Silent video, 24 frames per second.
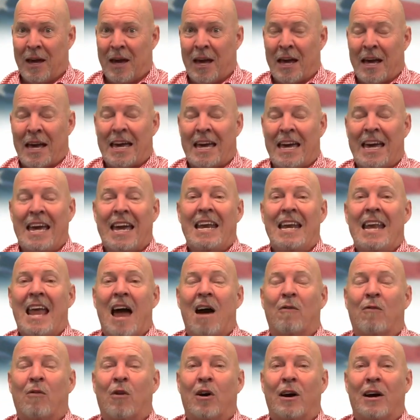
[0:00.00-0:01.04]
He
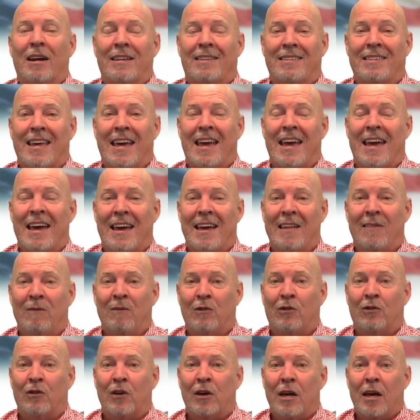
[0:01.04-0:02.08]
never
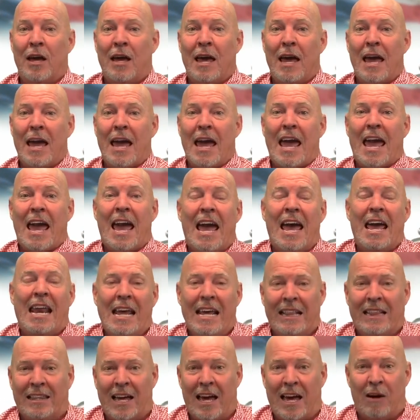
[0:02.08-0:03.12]
attends
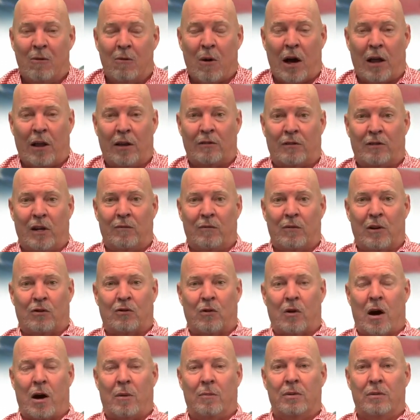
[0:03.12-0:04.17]
anything relative to
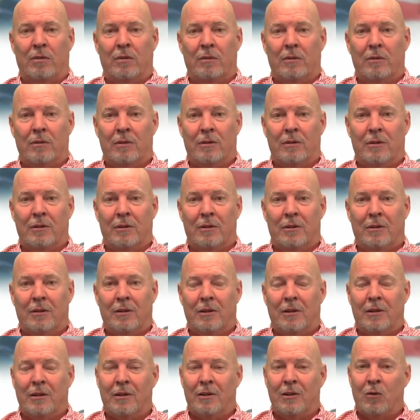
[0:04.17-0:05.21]
Trump.
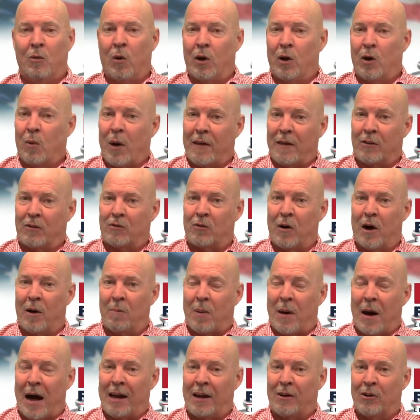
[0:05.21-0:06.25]
You wonder why the Trump
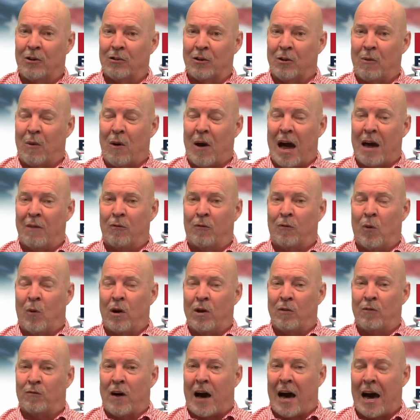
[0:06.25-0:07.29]
bikers and Ride for
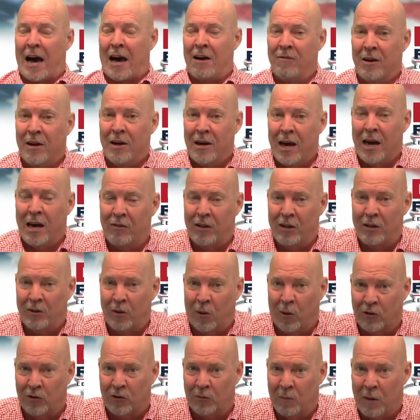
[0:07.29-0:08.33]
45 have
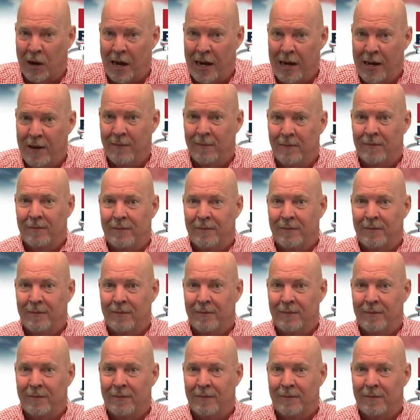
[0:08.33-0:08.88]
endorsed me?